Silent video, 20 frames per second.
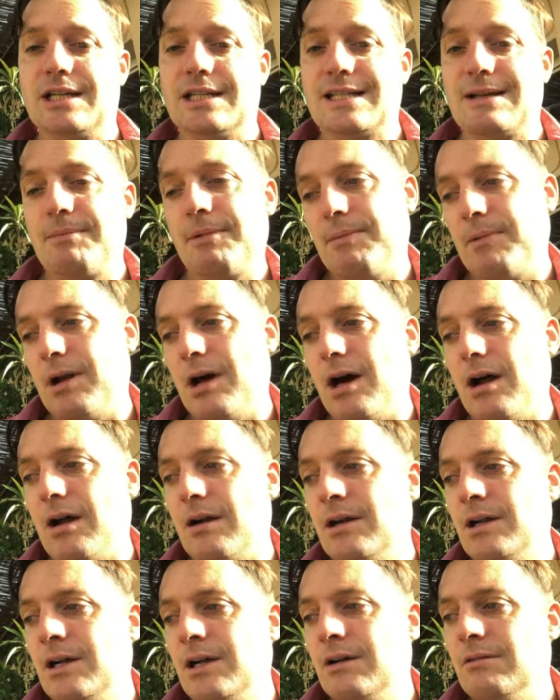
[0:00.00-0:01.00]
Some people are
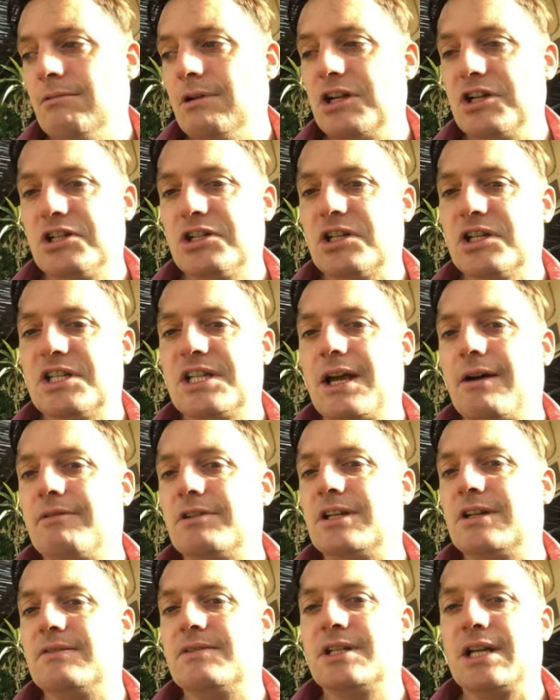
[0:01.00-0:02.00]
religious
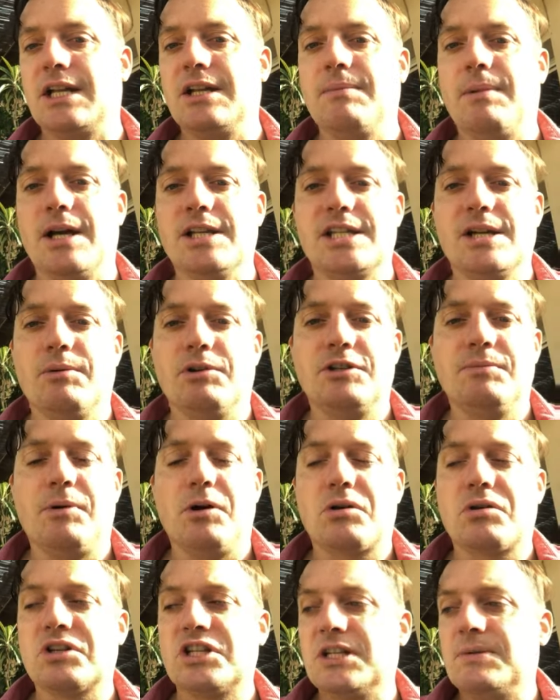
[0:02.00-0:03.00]
conservatives, and you might say, well,
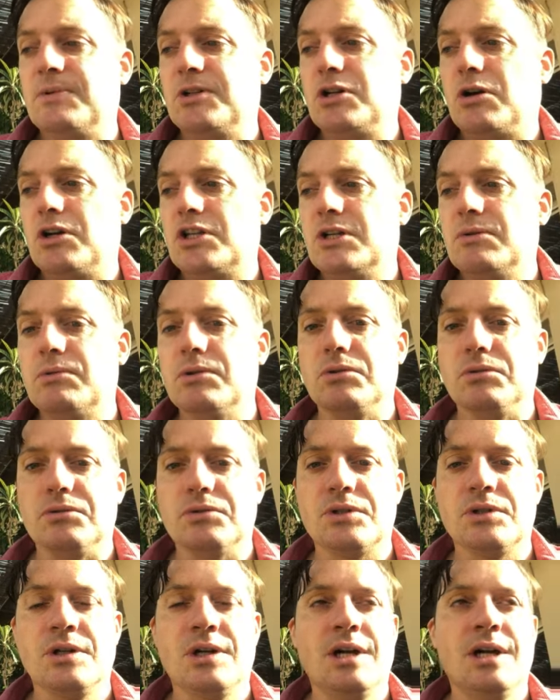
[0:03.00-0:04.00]
democracy is majority
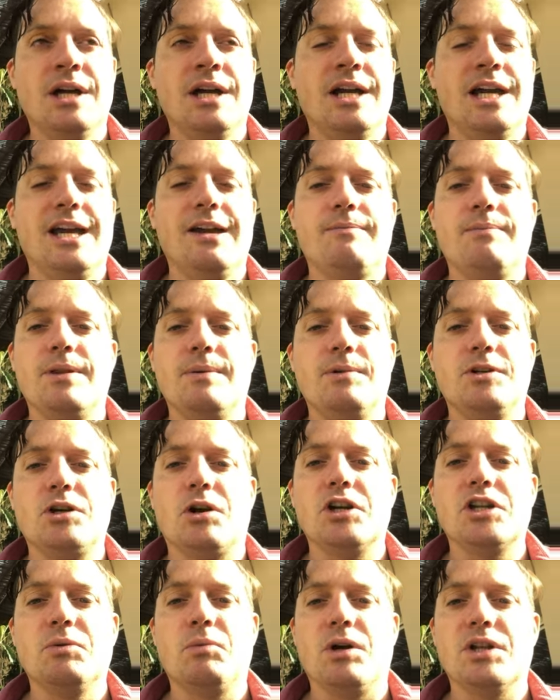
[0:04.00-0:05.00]
rules. If the
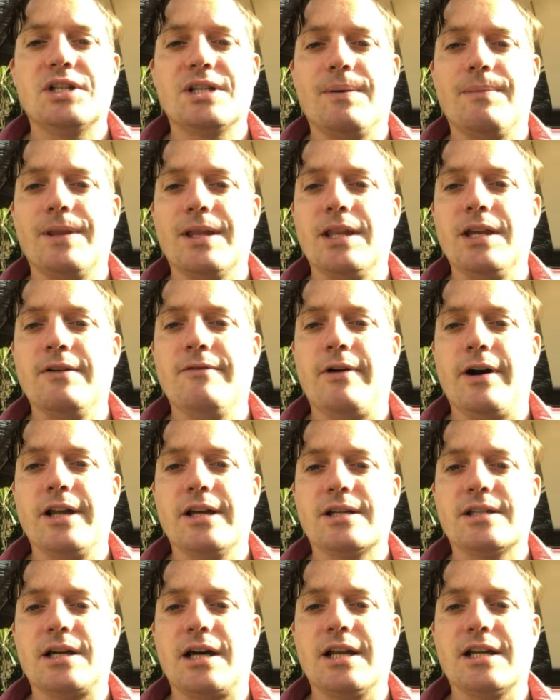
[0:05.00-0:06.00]
majority wants something that you find
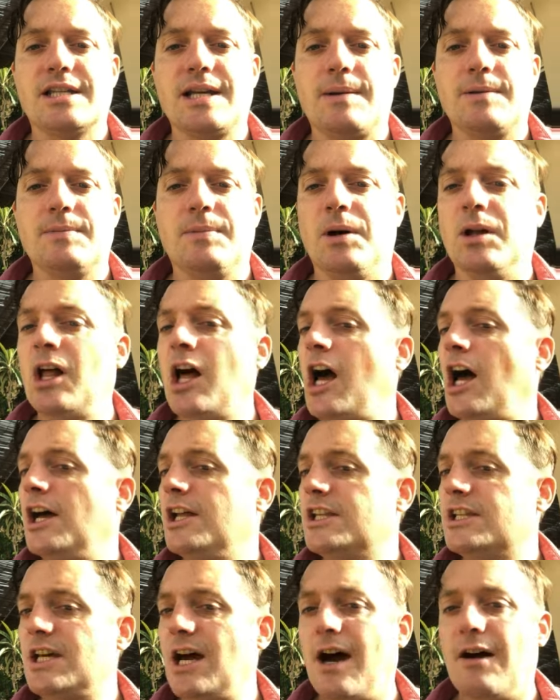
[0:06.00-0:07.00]
unacceptable,
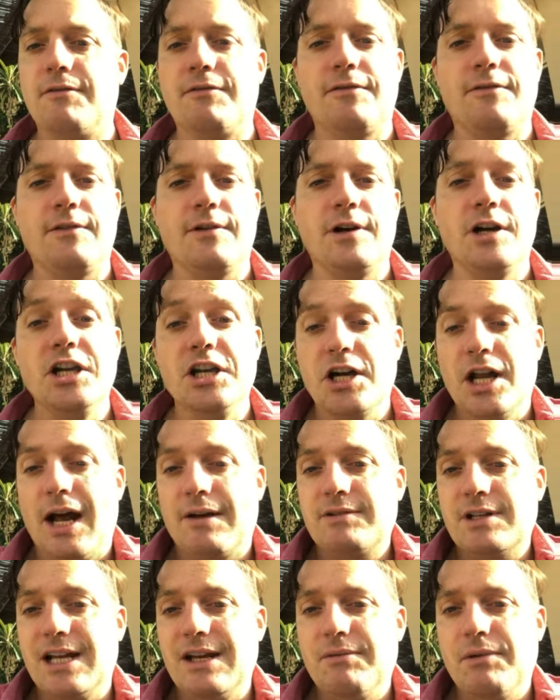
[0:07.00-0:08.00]
tough. You're going to have
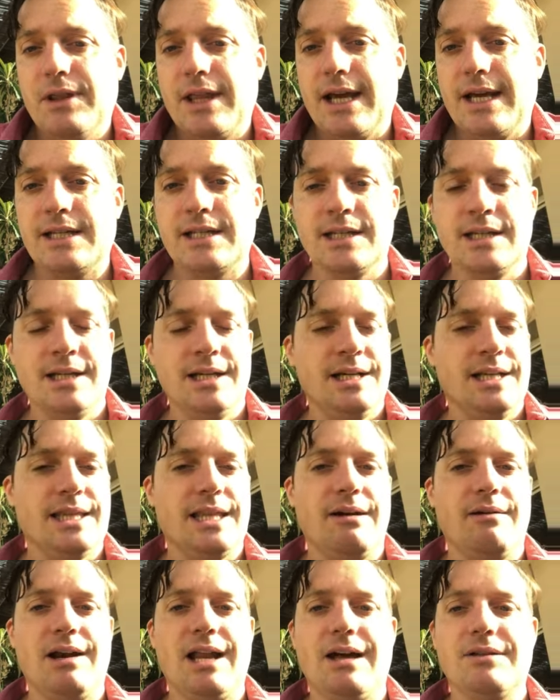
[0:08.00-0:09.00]
to live with it.
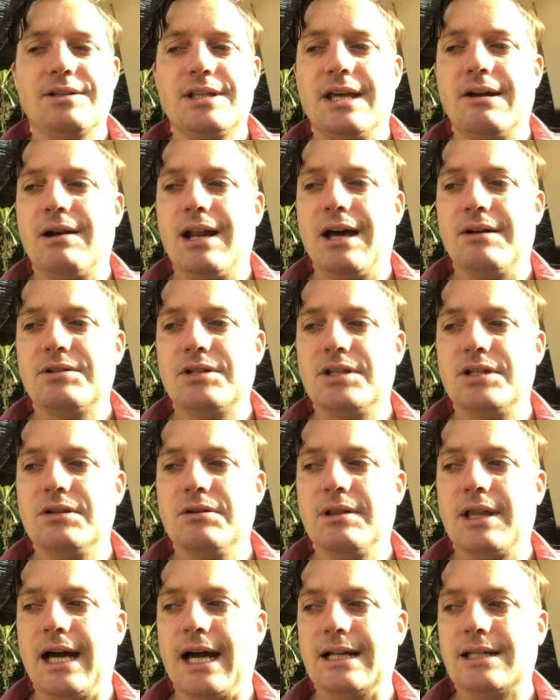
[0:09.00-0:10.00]
They're allowed to
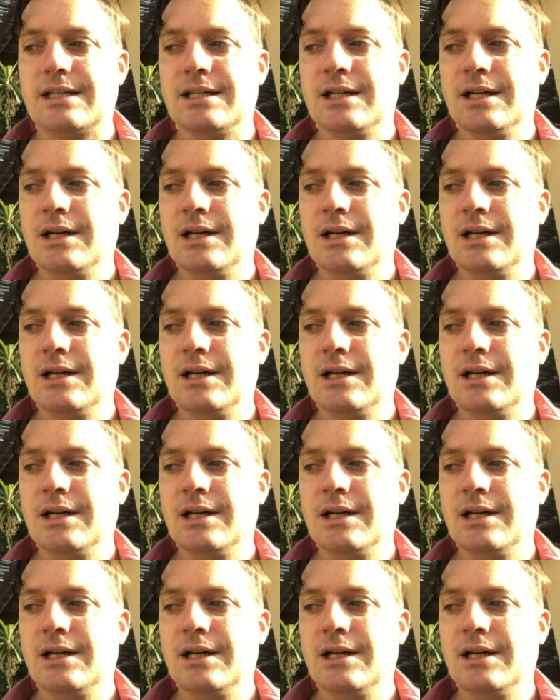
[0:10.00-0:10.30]
do that.